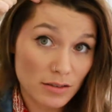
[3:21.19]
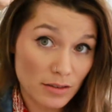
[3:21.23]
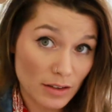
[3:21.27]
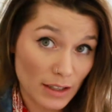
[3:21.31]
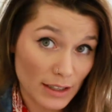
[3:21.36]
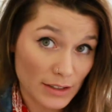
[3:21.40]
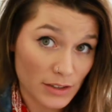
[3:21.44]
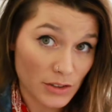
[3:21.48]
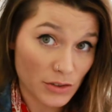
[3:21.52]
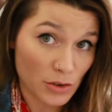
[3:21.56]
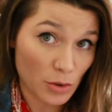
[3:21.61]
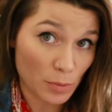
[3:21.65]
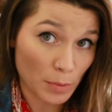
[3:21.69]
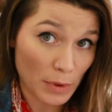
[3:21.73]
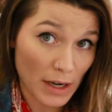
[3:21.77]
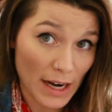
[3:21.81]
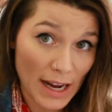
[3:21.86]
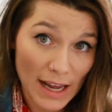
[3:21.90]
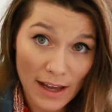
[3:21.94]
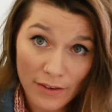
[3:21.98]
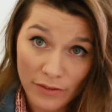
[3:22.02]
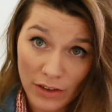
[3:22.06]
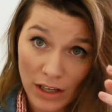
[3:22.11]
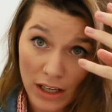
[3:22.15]
like super
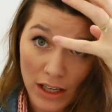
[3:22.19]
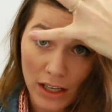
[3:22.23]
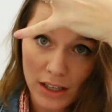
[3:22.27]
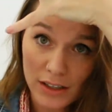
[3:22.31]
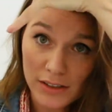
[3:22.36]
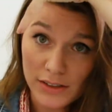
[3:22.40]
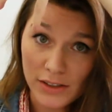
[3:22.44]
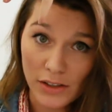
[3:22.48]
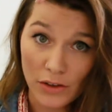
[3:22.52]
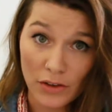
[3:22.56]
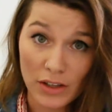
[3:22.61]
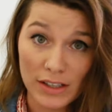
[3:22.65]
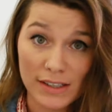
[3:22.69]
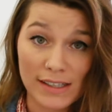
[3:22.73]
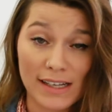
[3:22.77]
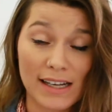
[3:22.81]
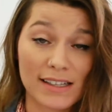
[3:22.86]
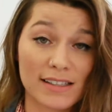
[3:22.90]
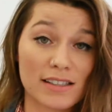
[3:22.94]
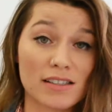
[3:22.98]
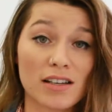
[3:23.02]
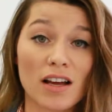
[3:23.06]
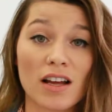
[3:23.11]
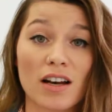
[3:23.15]
heavy, so this
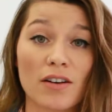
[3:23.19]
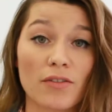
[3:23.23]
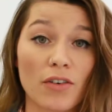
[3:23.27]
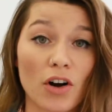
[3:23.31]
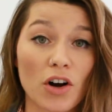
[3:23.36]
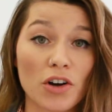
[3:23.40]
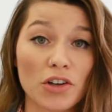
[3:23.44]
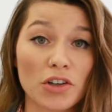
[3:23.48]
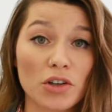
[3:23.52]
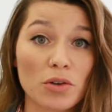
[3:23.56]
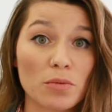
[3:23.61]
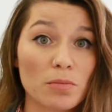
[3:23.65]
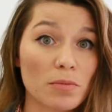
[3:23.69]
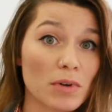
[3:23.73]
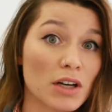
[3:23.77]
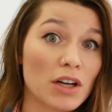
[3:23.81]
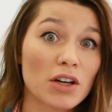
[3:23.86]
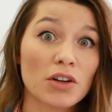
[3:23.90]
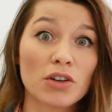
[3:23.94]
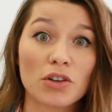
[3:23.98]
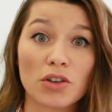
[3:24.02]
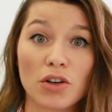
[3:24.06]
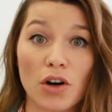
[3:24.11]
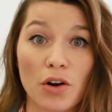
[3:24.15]
has a ton of volume,
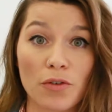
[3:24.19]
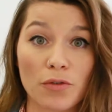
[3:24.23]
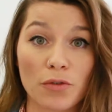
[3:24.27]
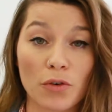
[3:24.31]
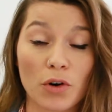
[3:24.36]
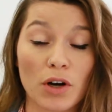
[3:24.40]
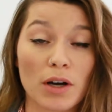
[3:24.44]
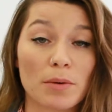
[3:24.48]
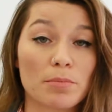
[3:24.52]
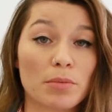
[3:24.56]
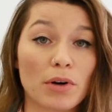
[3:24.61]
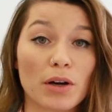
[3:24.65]
go for it.